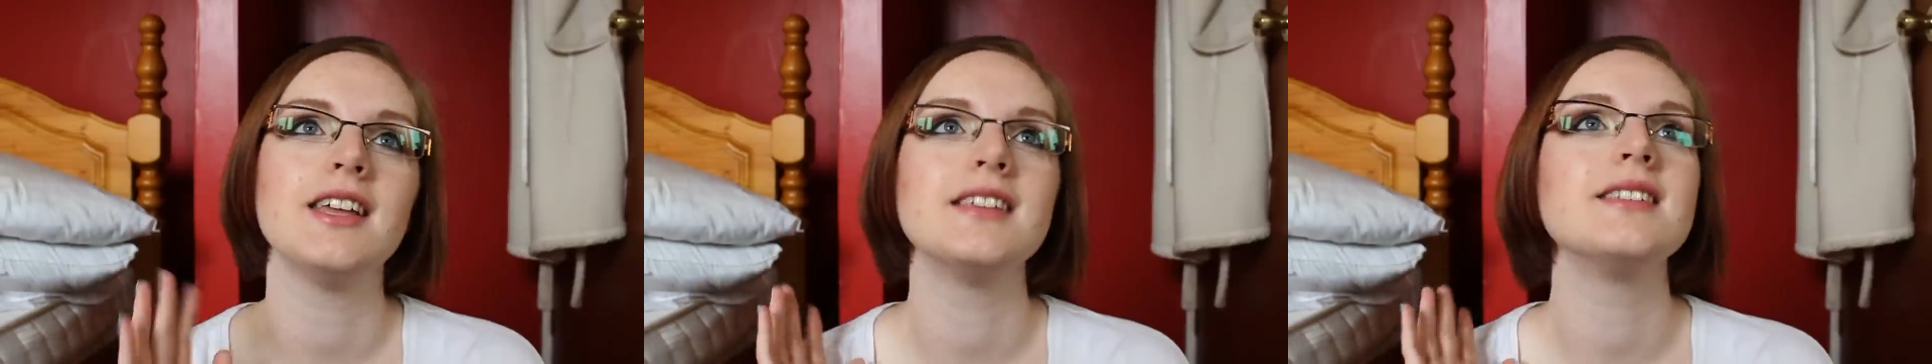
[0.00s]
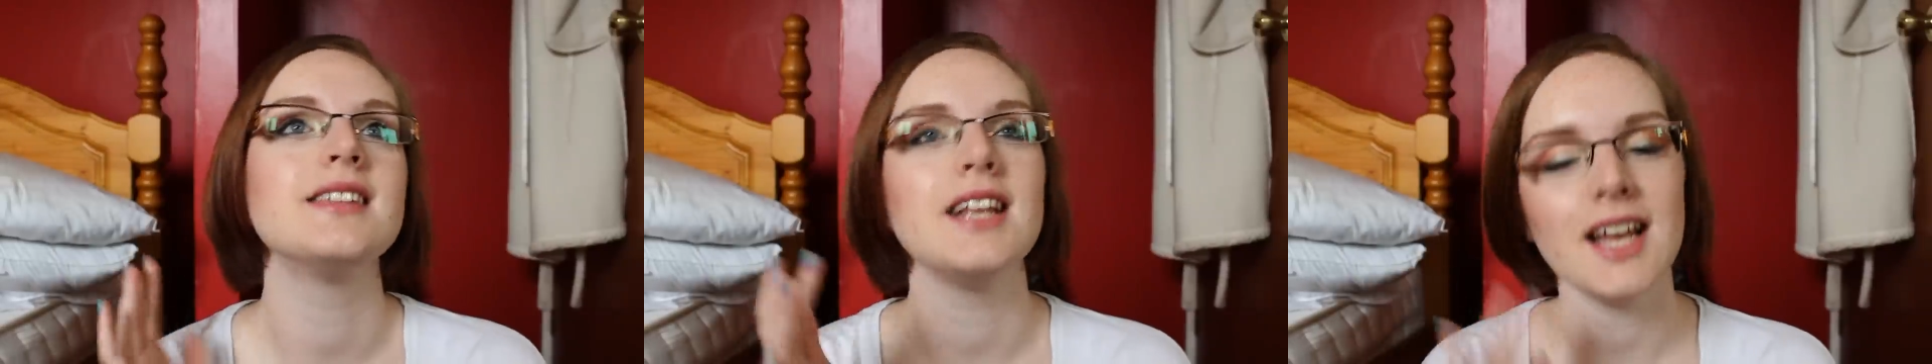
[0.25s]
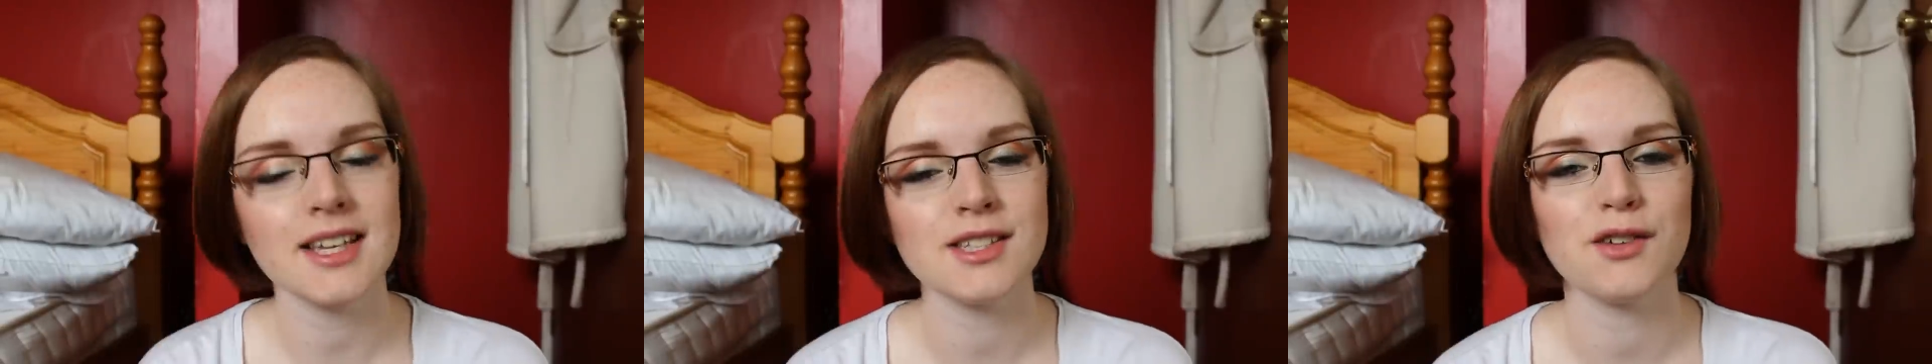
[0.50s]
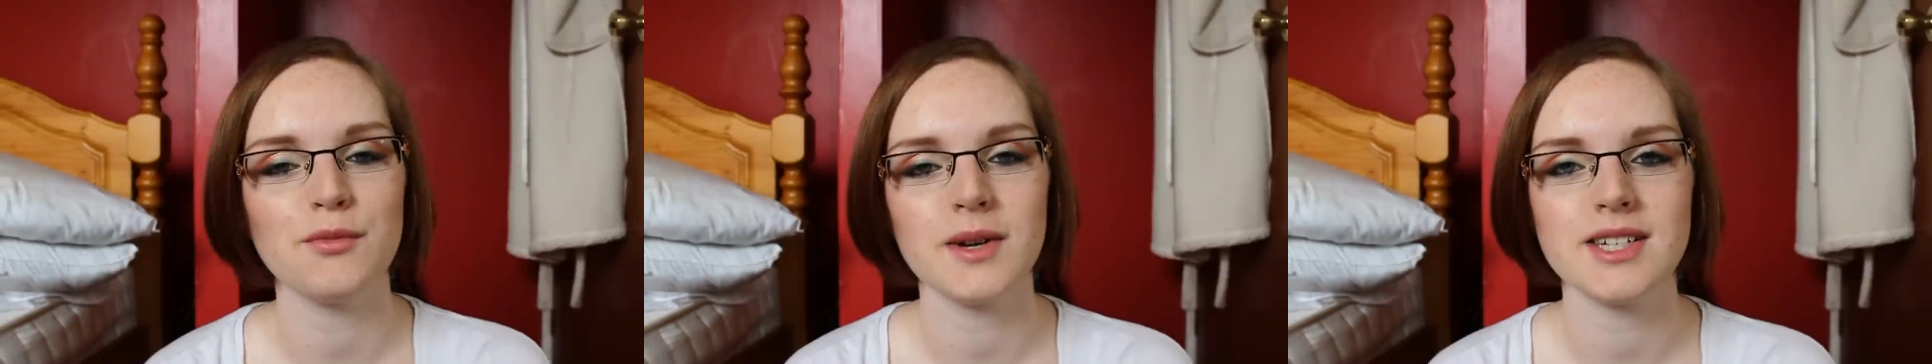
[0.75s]
This is the
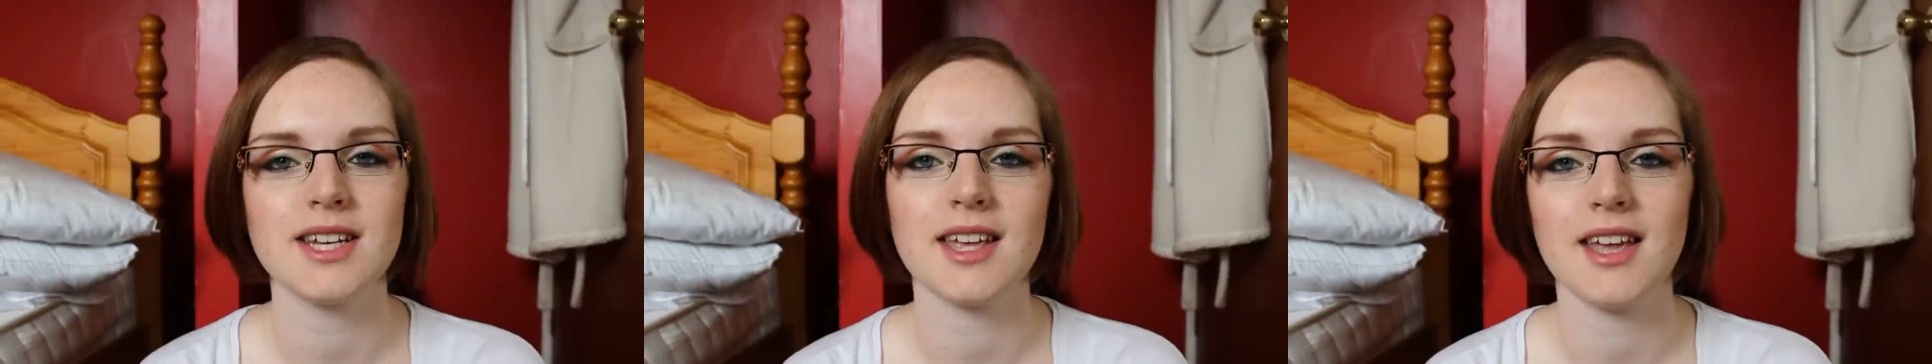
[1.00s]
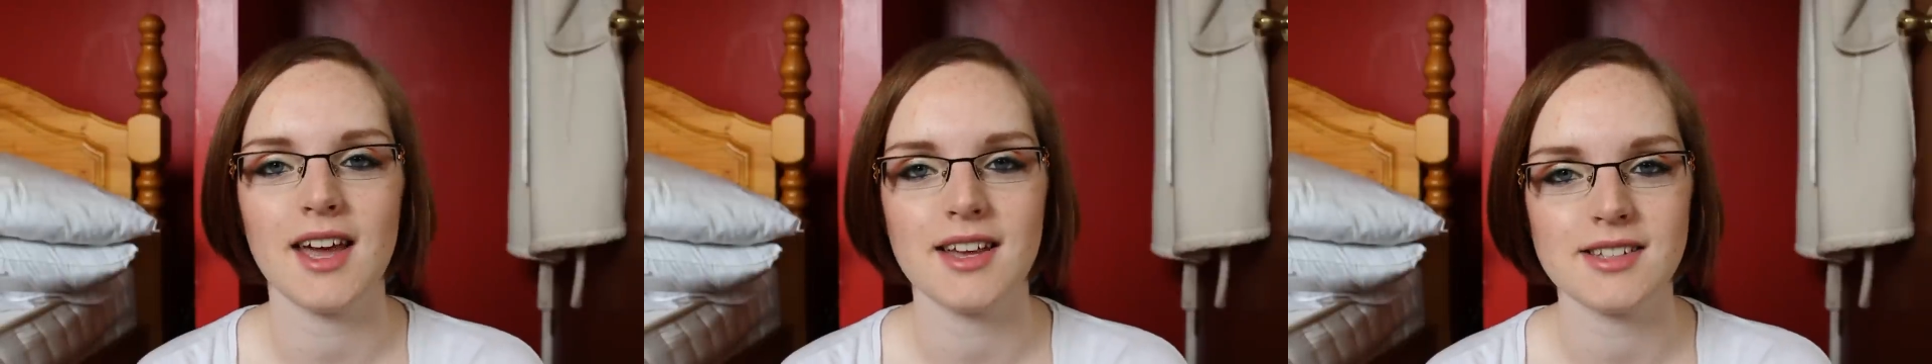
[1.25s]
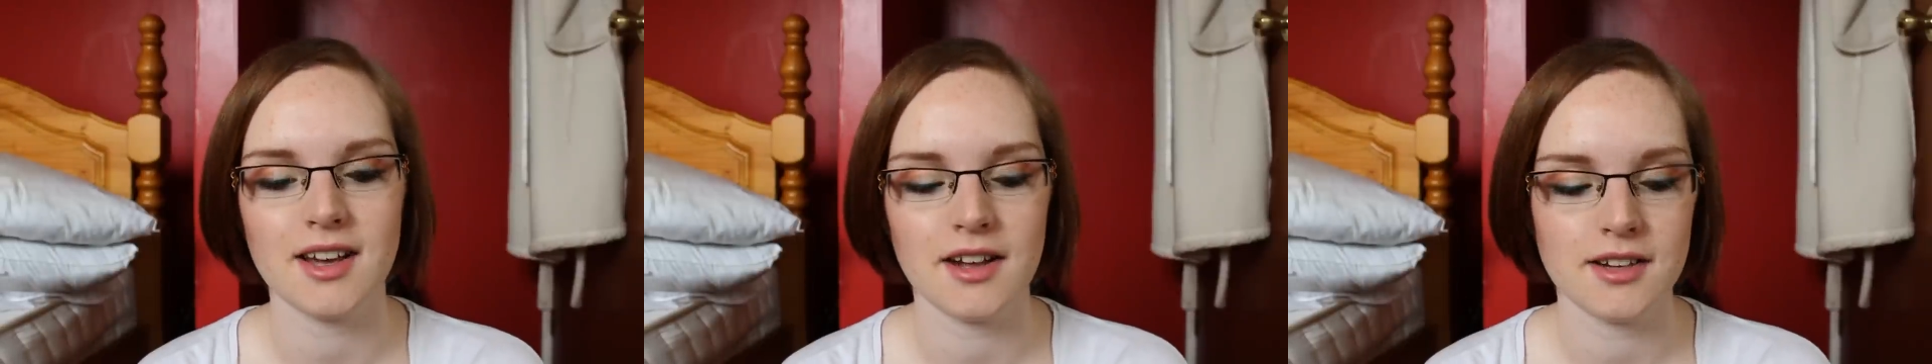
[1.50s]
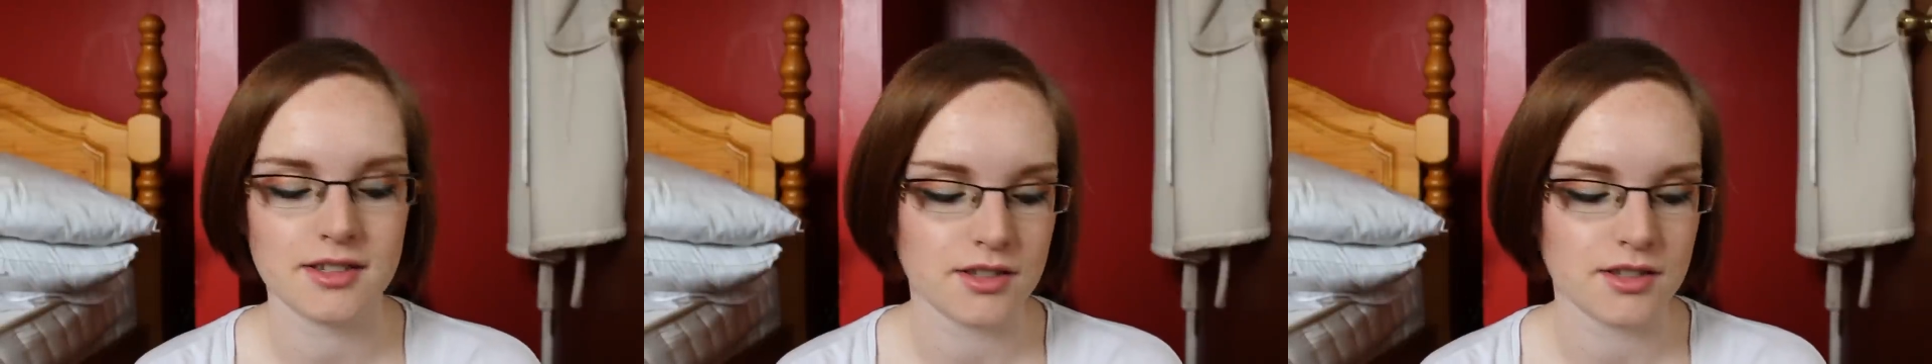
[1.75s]
last of my Tigi hairstyling